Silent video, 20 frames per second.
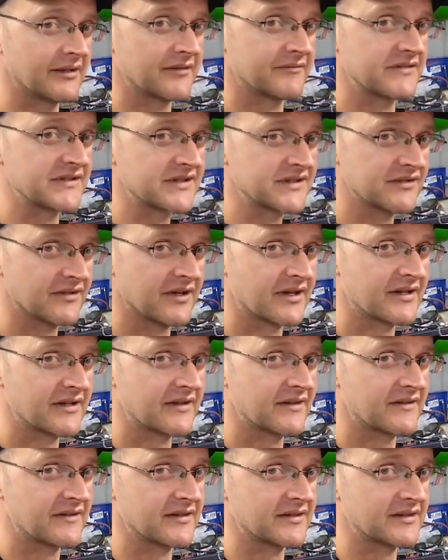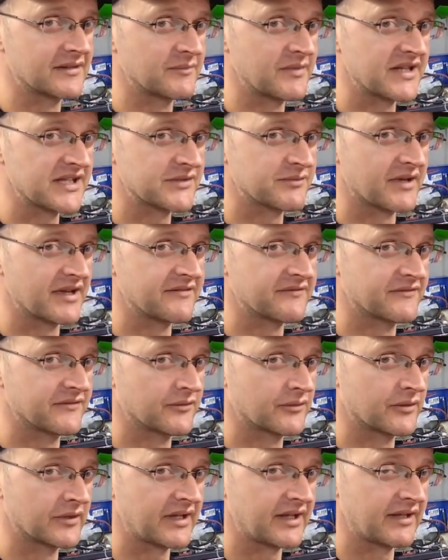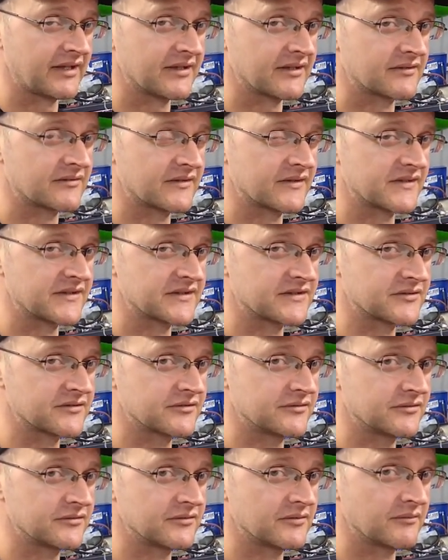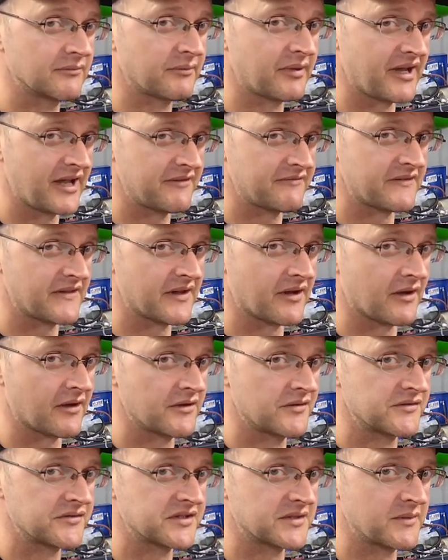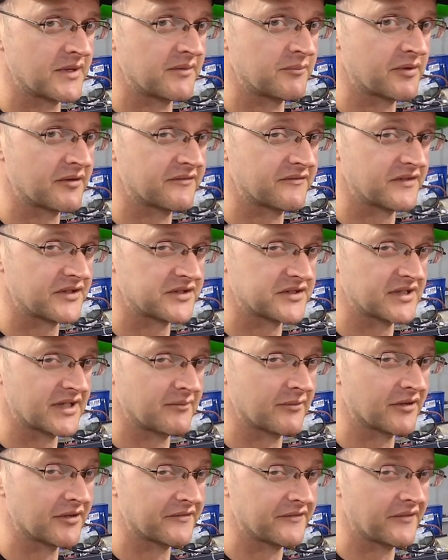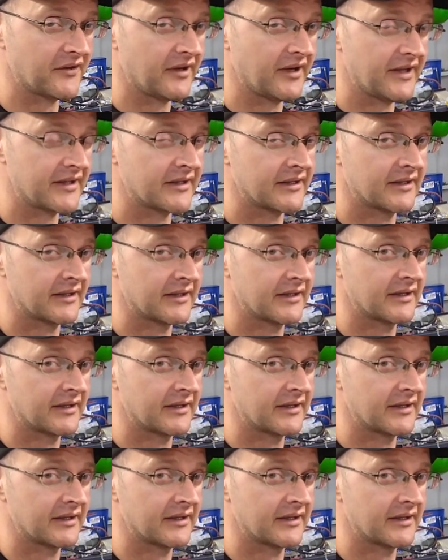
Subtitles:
I've decided that the best way forward here is to pay for that hose to be professionally modified,